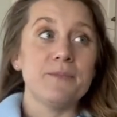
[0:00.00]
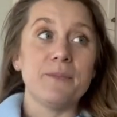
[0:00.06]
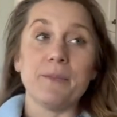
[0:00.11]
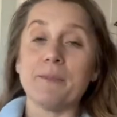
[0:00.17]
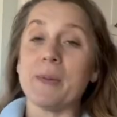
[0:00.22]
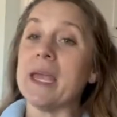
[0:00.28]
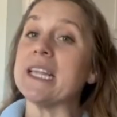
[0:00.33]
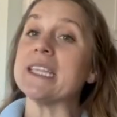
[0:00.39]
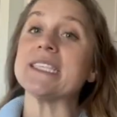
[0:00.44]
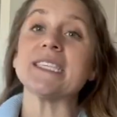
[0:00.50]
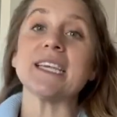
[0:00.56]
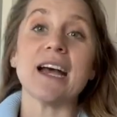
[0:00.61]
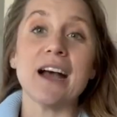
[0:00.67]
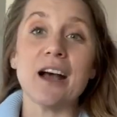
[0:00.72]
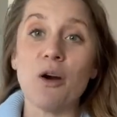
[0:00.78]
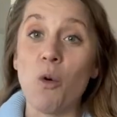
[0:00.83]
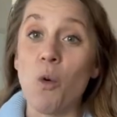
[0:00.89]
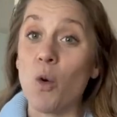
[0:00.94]

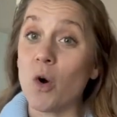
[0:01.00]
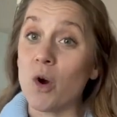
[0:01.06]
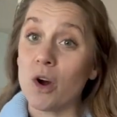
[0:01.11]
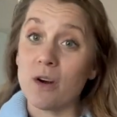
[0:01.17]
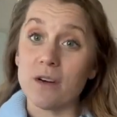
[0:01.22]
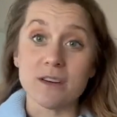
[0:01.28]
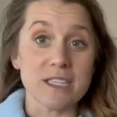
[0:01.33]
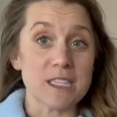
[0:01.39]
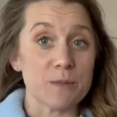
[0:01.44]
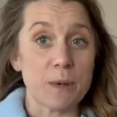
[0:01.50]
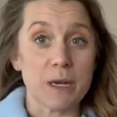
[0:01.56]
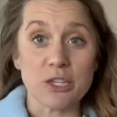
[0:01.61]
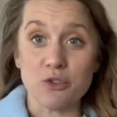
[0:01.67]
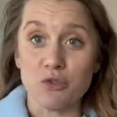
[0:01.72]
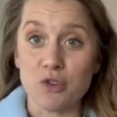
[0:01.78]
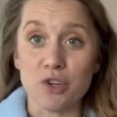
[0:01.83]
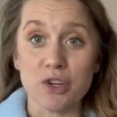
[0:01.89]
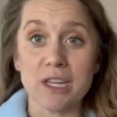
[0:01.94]
pizza or
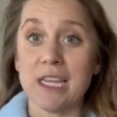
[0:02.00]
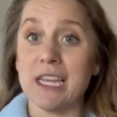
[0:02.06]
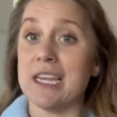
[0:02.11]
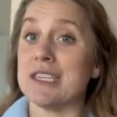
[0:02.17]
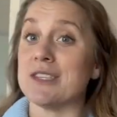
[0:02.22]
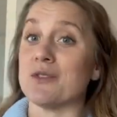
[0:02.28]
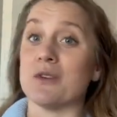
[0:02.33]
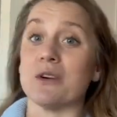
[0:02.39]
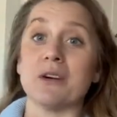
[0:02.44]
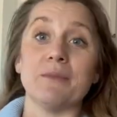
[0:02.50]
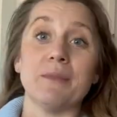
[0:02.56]
special cookies or